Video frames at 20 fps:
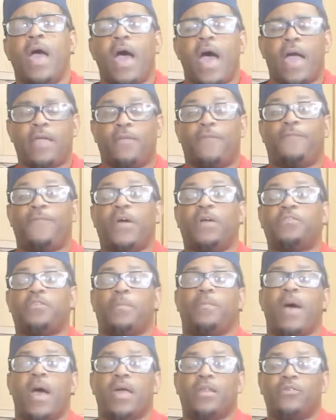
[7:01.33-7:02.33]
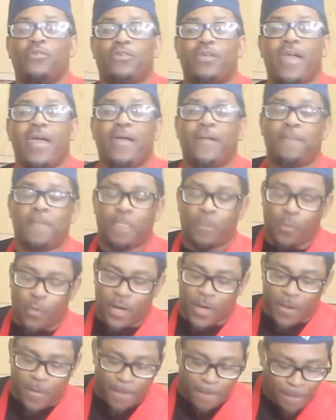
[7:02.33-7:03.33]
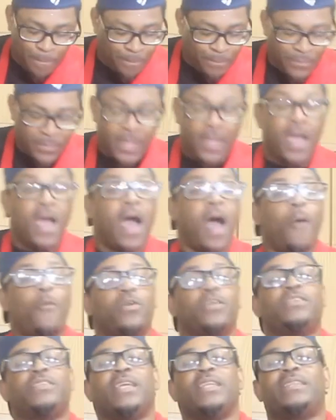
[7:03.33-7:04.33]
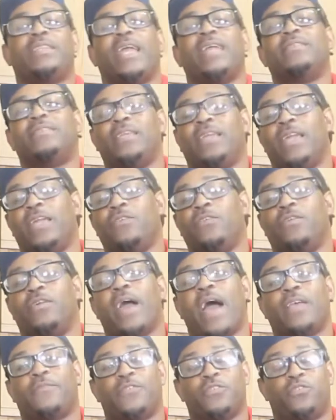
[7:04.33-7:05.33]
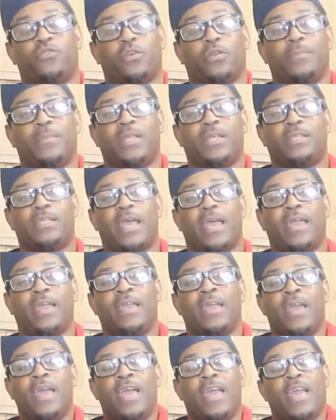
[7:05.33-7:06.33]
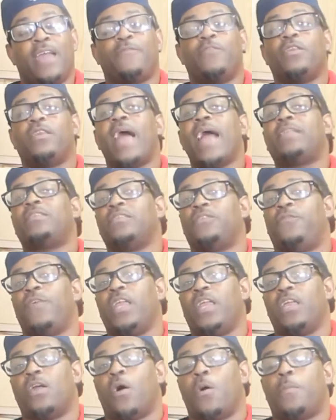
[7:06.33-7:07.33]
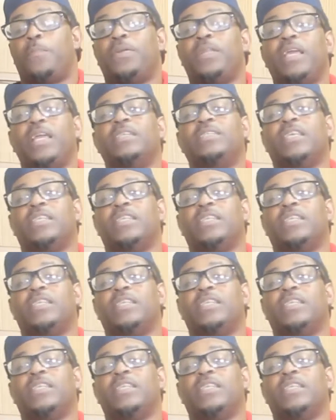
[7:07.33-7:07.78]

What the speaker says: how you felt about it, okay? Well, I want to say thanks again, you guys, for joining me today. If you like this video, please hit